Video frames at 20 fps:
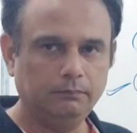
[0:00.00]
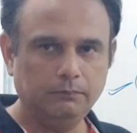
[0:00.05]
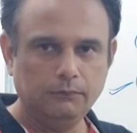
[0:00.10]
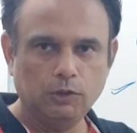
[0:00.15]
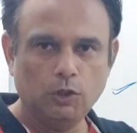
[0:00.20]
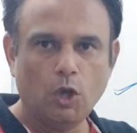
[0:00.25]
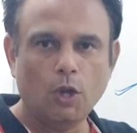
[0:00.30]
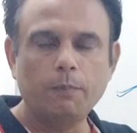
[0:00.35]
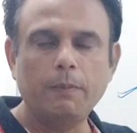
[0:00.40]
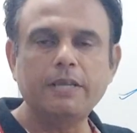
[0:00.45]

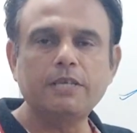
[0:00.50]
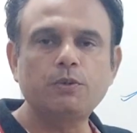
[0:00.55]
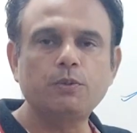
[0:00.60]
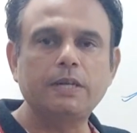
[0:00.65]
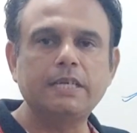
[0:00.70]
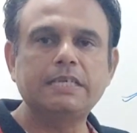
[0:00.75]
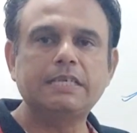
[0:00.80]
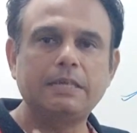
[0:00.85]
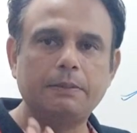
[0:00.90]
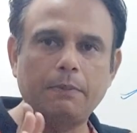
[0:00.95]
Normal
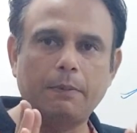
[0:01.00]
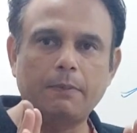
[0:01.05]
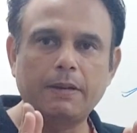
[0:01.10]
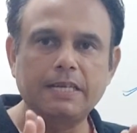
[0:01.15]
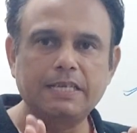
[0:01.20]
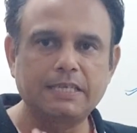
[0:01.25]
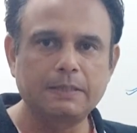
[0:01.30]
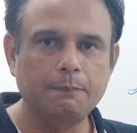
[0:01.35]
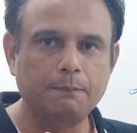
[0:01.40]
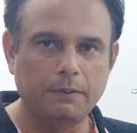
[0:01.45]
students remember
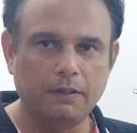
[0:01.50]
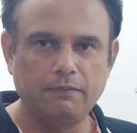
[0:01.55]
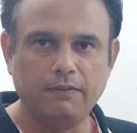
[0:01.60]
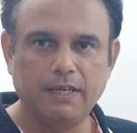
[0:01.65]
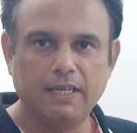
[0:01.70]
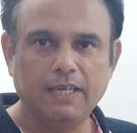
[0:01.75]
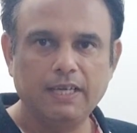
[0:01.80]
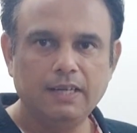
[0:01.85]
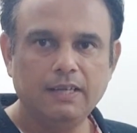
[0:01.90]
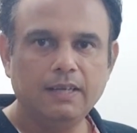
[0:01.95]
in simple way.
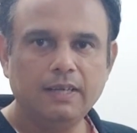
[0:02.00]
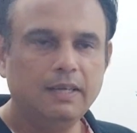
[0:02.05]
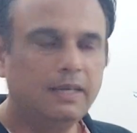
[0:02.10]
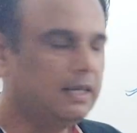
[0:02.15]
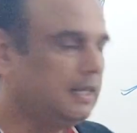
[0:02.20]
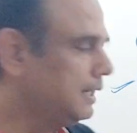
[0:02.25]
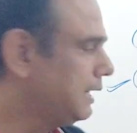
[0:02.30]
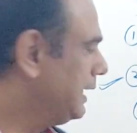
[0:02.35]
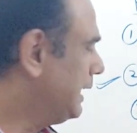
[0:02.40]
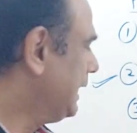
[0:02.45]

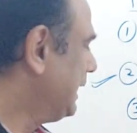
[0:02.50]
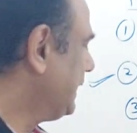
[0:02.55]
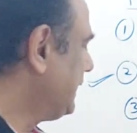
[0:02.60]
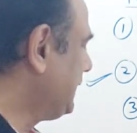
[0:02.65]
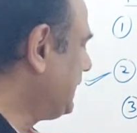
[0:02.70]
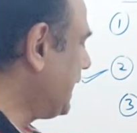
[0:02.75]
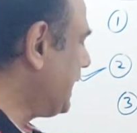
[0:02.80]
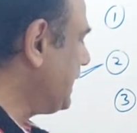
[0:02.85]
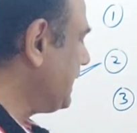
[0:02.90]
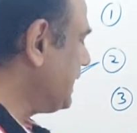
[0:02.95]

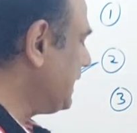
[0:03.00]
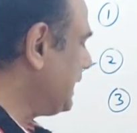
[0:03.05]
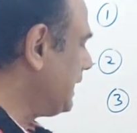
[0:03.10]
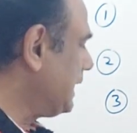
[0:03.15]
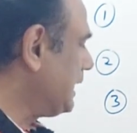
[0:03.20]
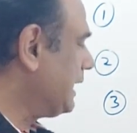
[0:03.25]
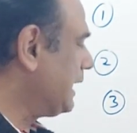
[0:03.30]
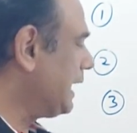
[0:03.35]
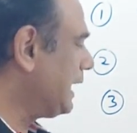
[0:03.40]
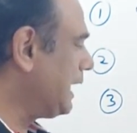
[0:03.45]
Then
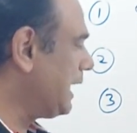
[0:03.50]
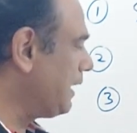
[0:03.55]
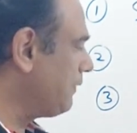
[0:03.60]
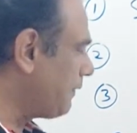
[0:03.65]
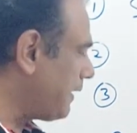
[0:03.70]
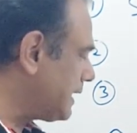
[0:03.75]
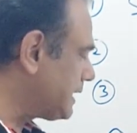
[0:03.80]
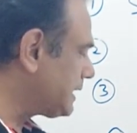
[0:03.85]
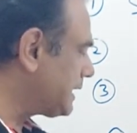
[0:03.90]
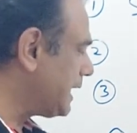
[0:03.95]
if
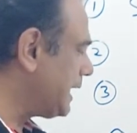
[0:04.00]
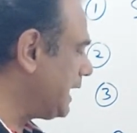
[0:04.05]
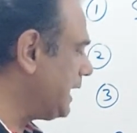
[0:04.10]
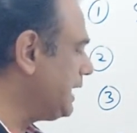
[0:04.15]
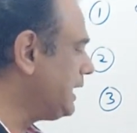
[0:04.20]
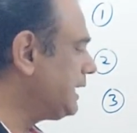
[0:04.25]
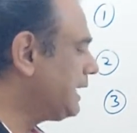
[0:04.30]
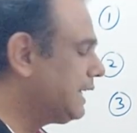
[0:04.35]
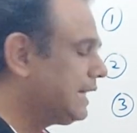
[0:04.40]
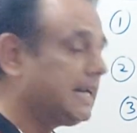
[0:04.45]
I say
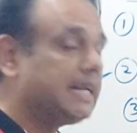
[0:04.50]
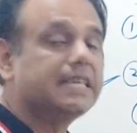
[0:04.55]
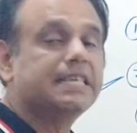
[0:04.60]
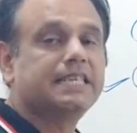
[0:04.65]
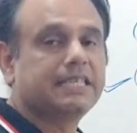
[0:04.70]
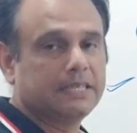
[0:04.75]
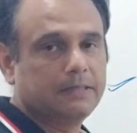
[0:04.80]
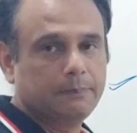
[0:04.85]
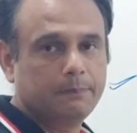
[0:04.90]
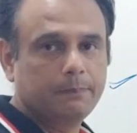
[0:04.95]

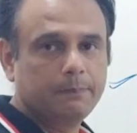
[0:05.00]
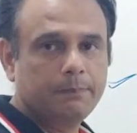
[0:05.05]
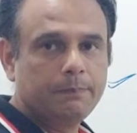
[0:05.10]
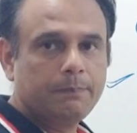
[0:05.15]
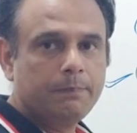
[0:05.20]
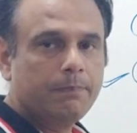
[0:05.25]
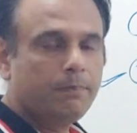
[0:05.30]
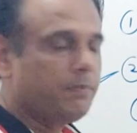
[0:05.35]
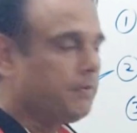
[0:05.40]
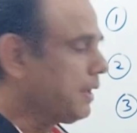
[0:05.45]
integration,
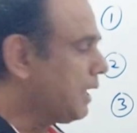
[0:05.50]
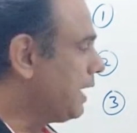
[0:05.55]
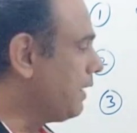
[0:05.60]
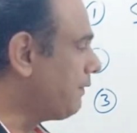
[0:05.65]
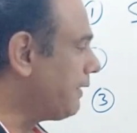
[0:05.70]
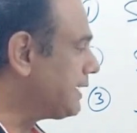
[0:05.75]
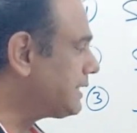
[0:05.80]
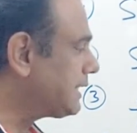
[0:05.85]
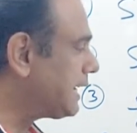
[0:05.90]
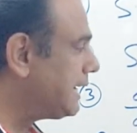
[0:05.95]
if
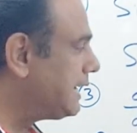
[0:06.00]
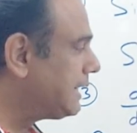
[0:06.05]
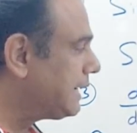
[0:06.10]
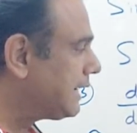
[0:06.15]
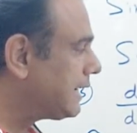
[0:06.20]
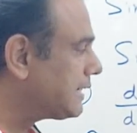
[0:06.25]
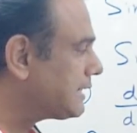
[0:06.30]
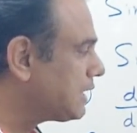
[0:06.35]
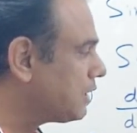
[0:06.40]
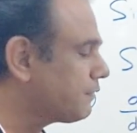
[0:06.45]
I say
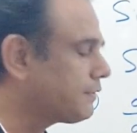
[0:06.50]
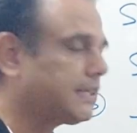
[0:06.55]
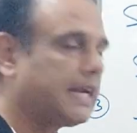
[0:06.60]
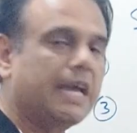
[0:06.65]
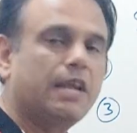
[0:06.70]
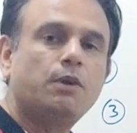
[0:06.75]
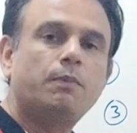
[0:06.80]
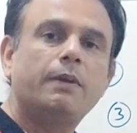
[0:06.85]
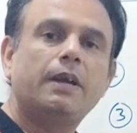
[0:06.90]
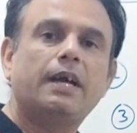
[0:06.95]
integration of
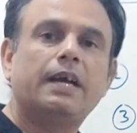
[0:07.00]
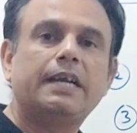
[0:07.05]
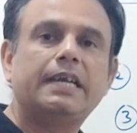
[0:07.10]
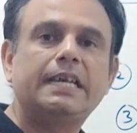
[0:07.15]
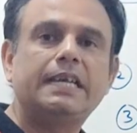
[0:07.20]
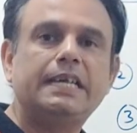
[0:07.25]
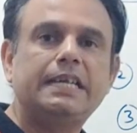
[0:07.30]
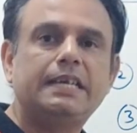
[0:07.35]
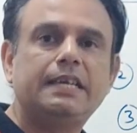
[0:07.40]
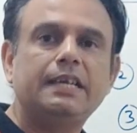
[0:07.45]
sin omega t
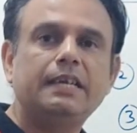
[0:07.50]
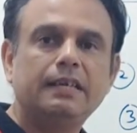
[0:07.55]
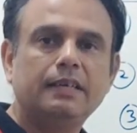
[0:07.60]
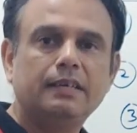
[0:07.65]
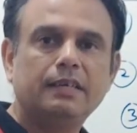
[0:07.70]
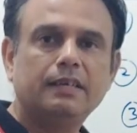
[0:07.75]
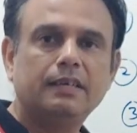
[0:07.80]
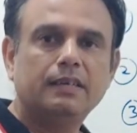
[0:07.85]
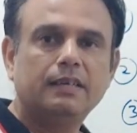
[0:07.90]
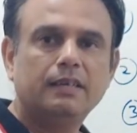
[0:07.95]
dt,
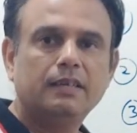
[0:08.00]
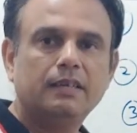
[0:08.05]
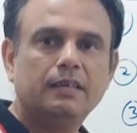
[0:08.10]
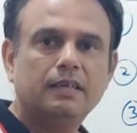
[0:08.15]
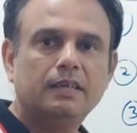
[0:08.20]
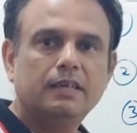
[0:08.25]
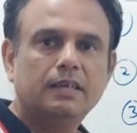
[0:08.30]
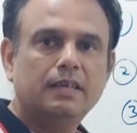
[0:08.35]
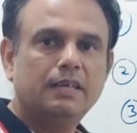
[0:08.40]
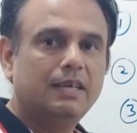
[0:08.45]

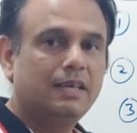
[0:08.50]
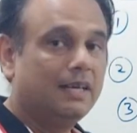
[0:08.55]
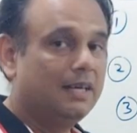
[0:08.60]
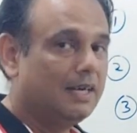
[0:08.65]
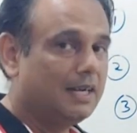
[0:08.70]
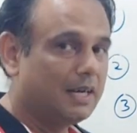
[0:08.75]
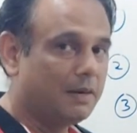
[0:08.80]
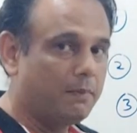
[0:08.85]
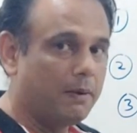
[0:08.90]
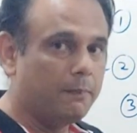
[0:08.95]

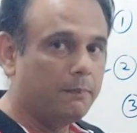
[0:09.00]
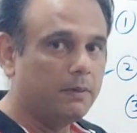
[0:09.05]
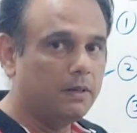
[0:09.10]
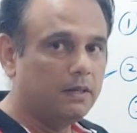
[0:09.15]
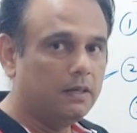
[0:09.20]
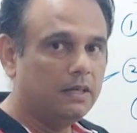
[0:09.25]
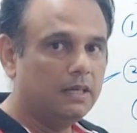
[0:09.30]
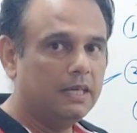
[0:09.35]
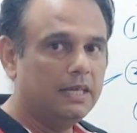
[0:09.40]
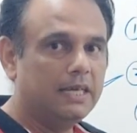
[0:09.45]

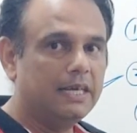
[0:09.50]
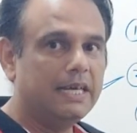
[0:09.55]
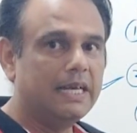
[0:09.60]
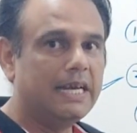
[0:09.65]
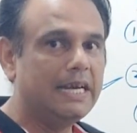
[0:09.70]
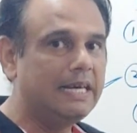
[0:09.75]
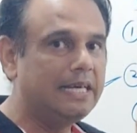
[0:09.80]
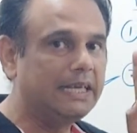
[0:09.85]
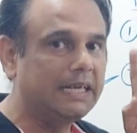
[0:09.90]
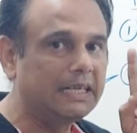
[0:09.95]
remember
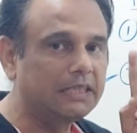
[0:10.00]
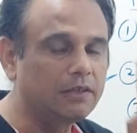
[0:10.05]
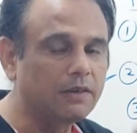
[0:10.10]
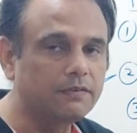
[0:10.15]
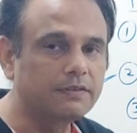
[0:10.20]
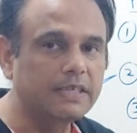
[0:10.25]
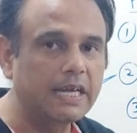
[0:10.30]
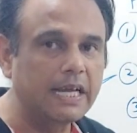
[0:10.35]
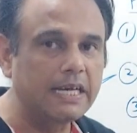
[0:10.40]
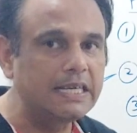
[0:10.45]
integration of
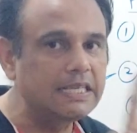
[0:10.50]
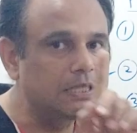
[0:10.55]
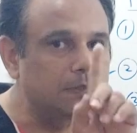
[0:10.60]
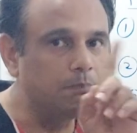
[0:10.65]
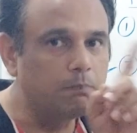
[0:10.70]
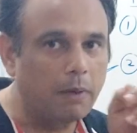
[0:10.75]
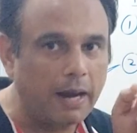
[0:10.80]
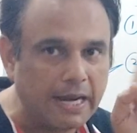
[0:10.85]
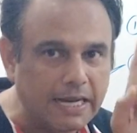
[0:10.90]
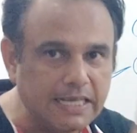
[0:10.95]
sin is
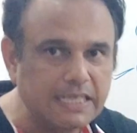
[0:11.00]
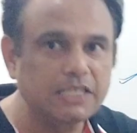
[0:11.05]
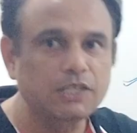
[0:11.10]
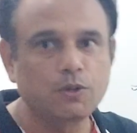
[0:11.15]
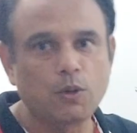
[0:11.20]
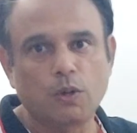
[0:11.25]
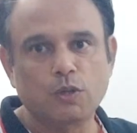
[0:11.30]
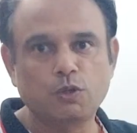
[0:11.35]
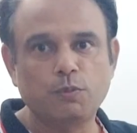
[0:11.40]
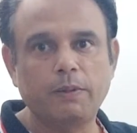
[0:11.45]
minus
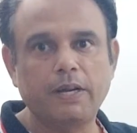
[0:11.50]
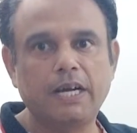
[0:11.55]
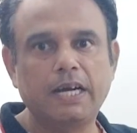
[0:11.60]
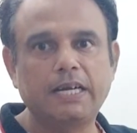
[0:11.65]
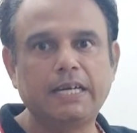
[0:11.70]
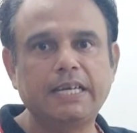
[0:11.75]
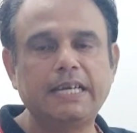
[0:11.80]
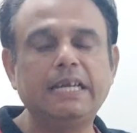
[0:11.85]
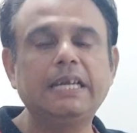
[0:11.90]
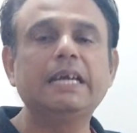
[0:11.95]
cos omega
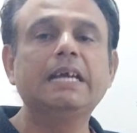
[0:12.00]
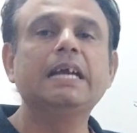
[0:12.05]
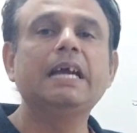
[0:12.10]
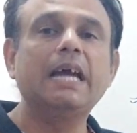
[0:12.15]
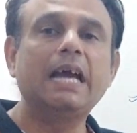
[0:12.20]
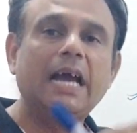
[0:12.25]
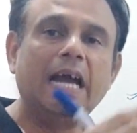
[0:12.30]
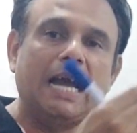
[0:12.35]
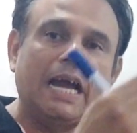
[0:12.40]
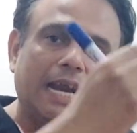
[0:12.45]
t
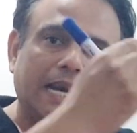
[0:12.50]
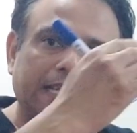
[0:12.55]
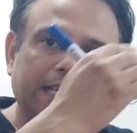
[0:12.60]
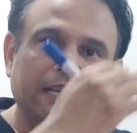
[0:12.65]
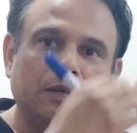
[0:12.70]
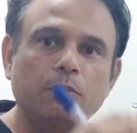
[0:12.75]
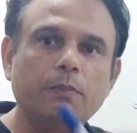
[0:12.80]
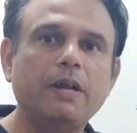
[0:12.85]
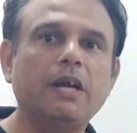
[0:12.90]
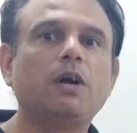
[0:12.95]
and that
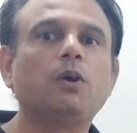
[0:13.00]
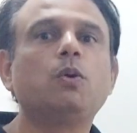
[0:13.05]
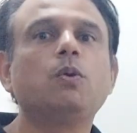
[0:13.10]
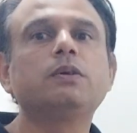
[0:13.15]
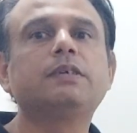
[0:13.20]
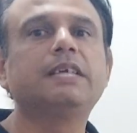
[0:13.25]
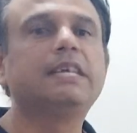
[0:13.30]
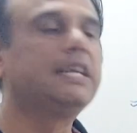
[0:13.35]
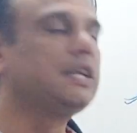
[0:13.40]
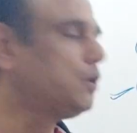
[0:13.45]
omega
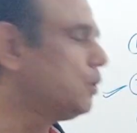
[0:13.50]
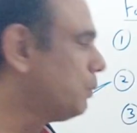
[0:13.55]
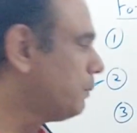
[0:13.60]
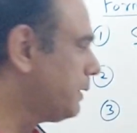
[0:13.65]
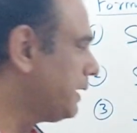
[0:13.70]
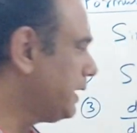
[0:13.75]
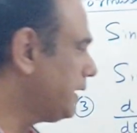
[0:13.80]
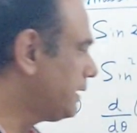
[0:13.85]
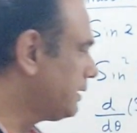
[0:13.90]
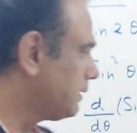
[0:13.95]
goes in
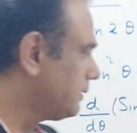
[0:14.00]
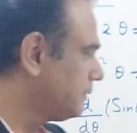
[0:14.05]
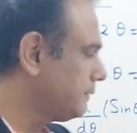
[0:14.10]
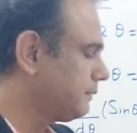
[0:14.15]
denominator.